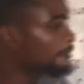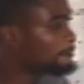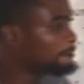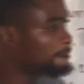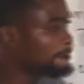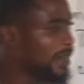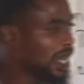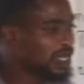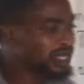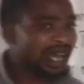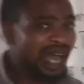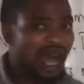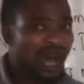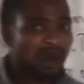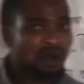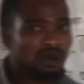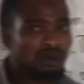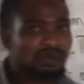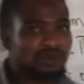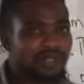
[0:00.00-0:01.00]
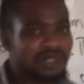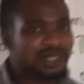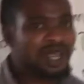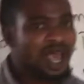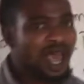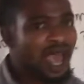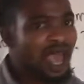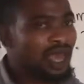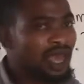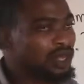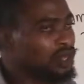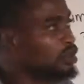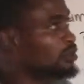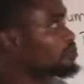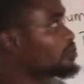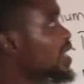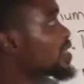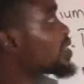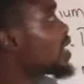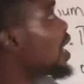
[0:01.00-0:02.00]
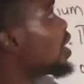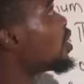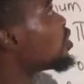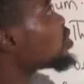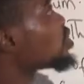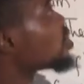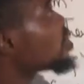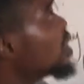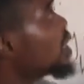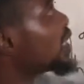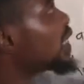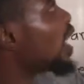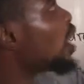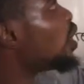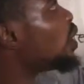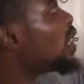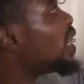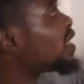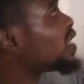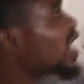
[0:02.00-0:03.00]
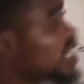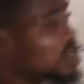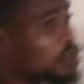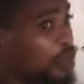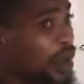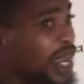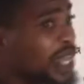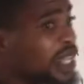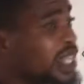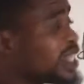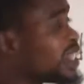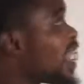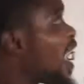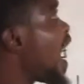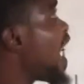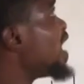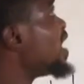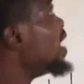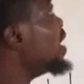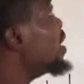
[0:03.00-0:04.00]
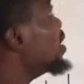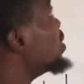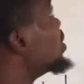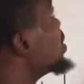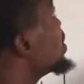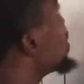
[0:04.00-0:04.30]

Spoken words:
metals and non-metals. Now let us read the heading.